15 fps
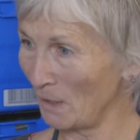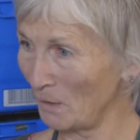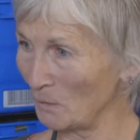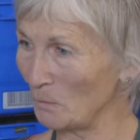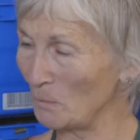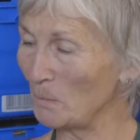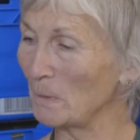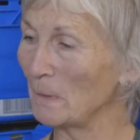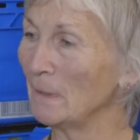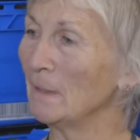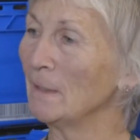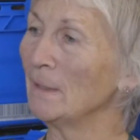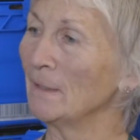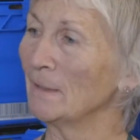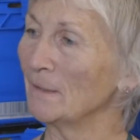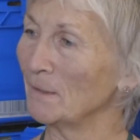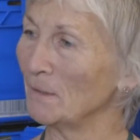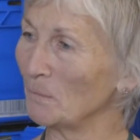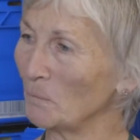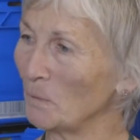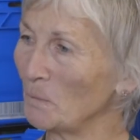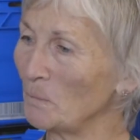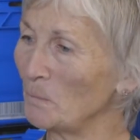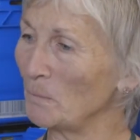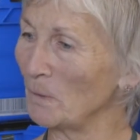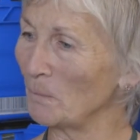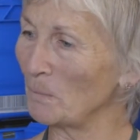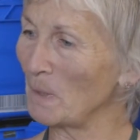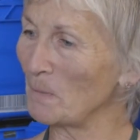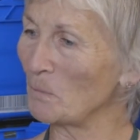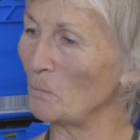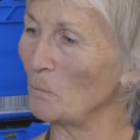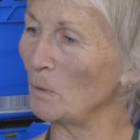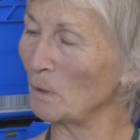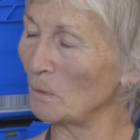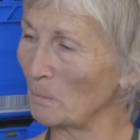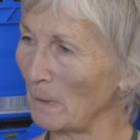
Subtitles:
We hope that people